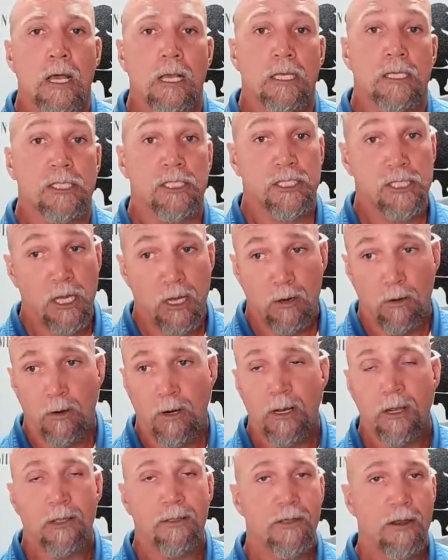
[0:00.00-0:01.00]

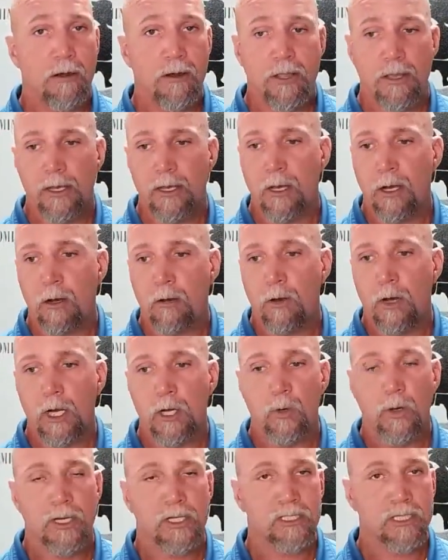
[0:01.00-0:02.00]
So there you go. A
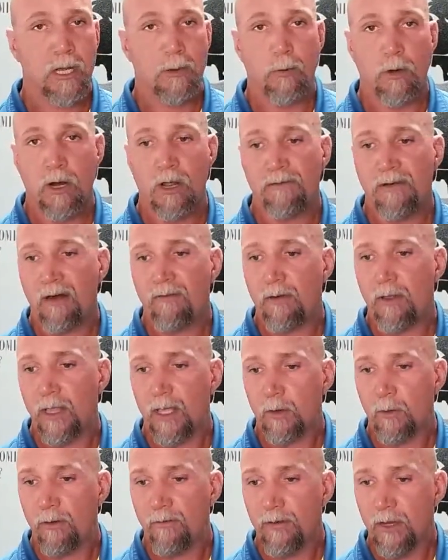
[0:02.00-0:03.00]
quick summary of
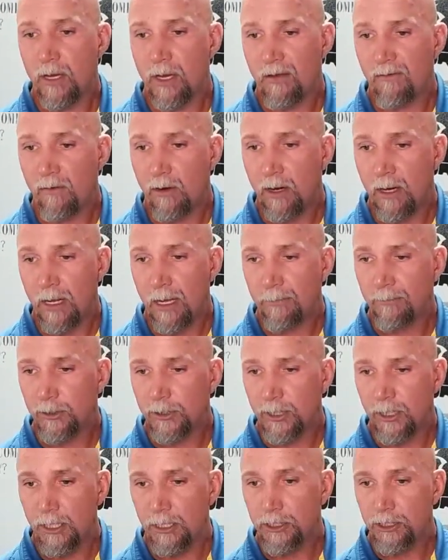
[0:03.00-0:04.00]
everything we've covered. I'm just
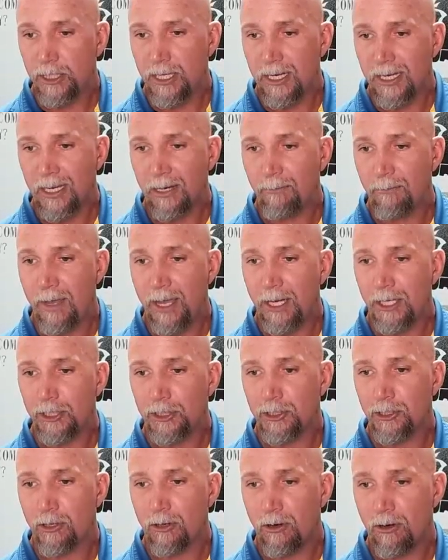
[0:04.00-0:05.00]
going to check and make
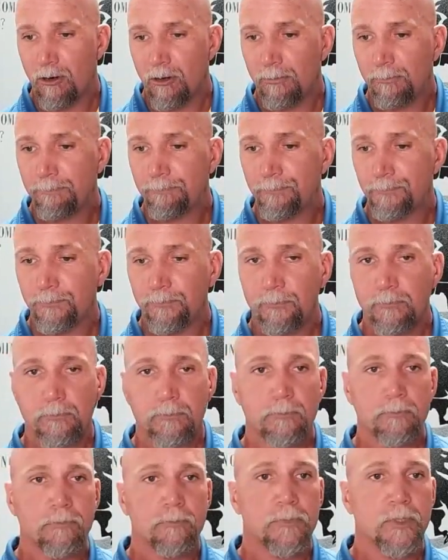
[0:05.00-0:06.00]
sure
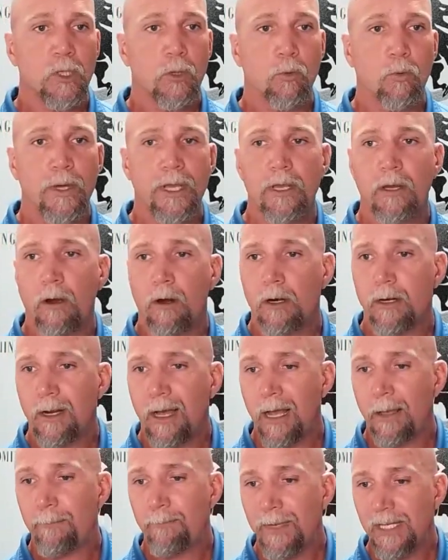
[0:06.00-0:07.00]
we are
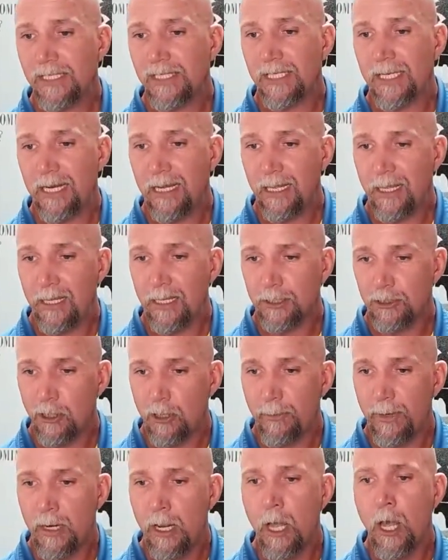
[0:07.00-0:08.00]
not missing anything.
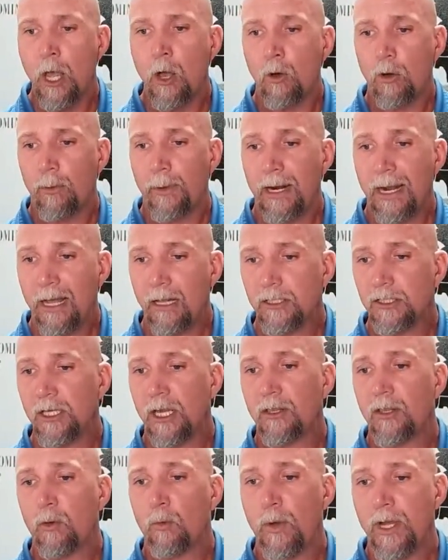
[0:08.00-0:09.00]
Charmaine, what about
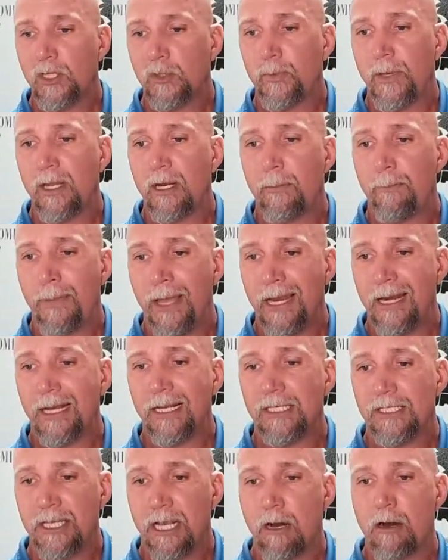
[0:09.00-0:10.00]
outside the waistband
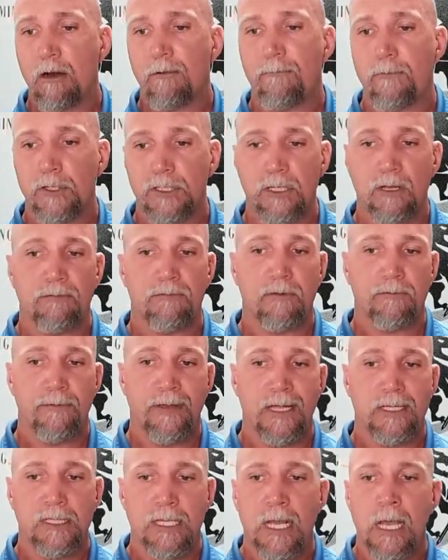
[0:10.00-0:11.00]
appendix carry for
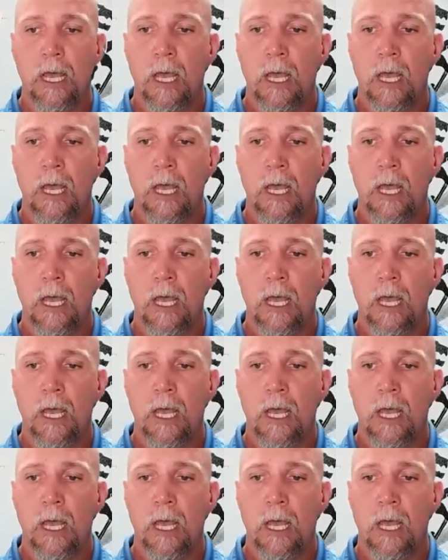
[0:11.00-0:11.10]
self-defense?